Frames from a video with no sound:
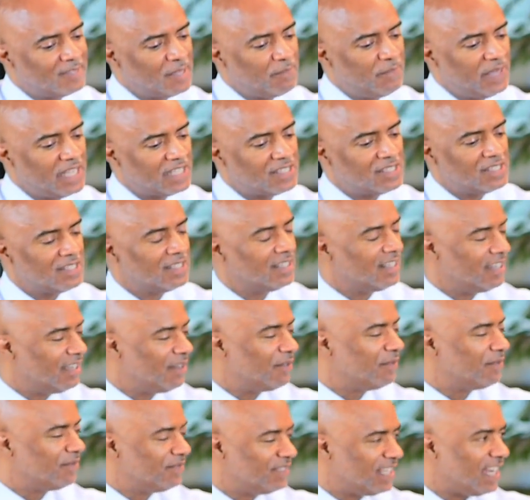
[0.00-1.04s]
depiction
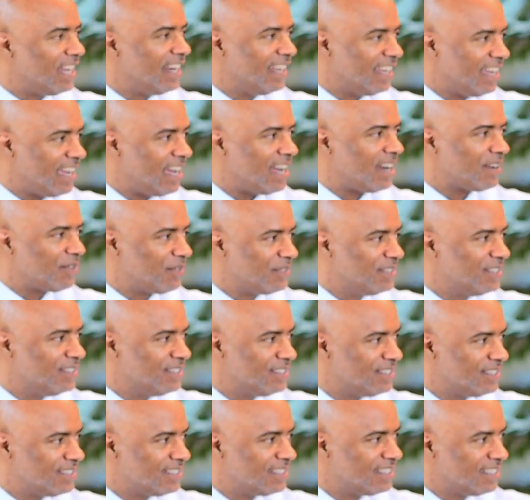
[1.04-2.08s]
of Johnny
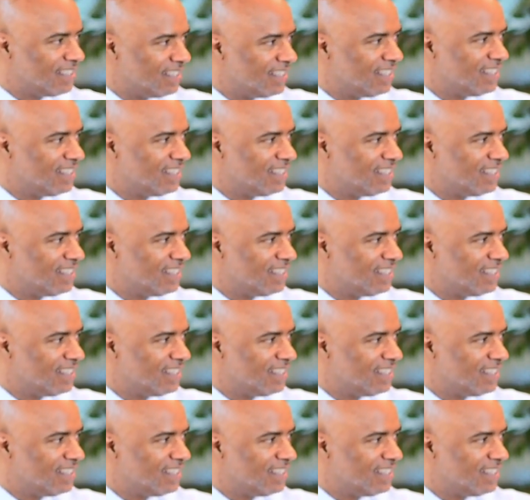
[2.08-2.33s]
Cochran's